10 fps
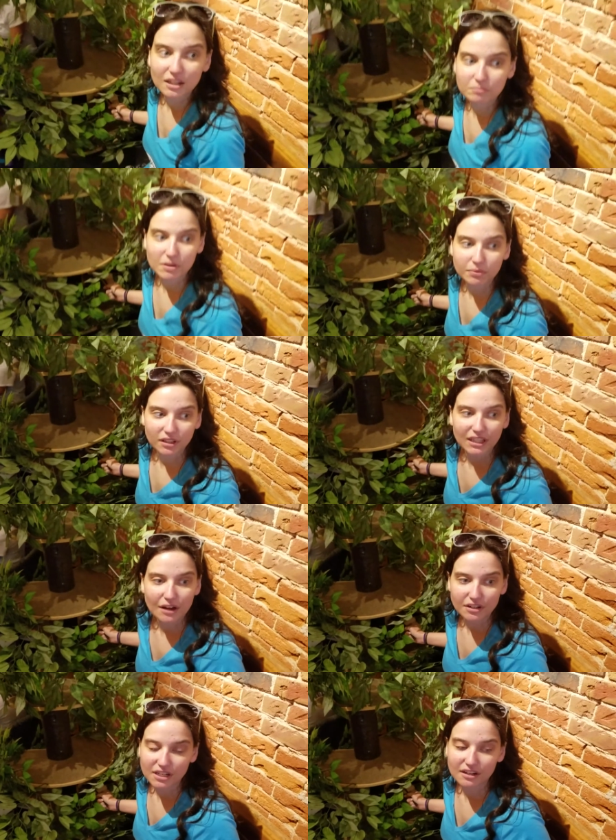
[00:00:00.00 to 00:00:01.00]
10 people
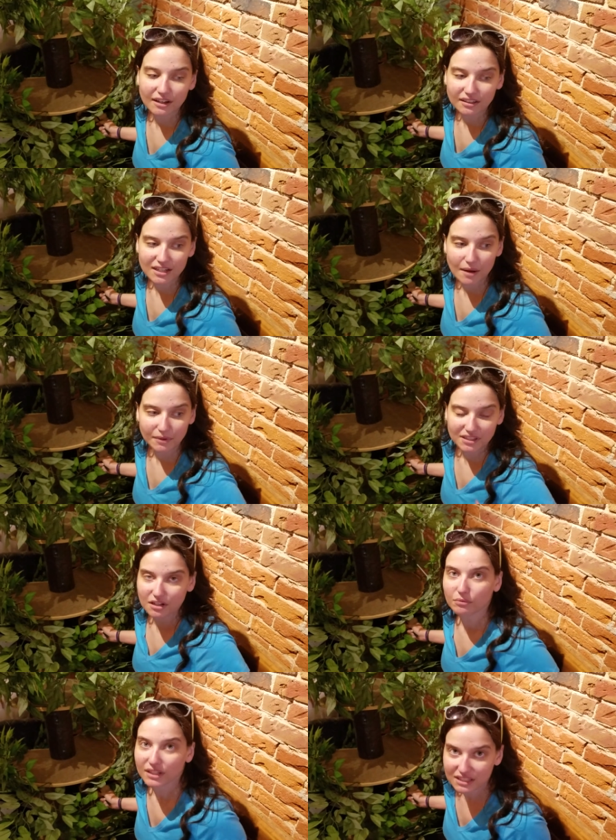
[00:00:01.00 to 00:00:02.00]
allowed in here at a time because I
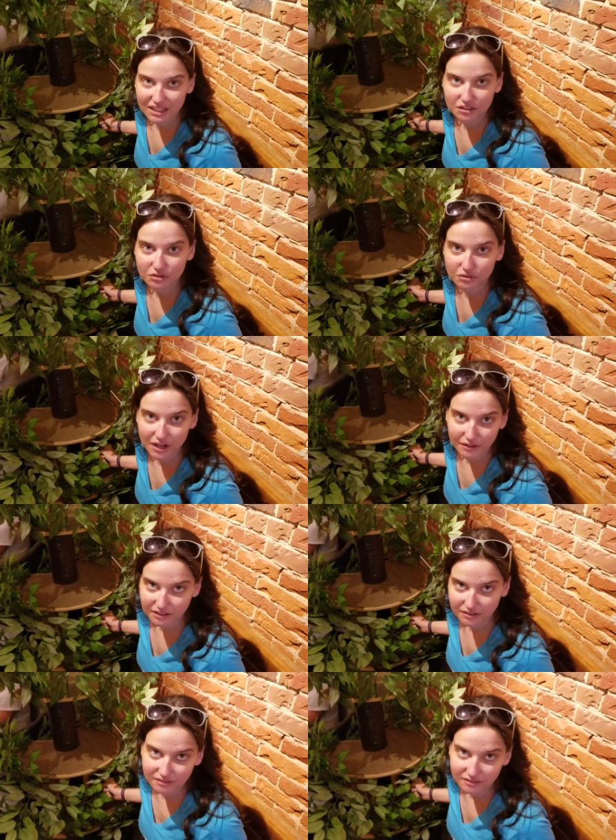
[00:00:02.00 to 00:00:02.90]
don't want it to get too crowded.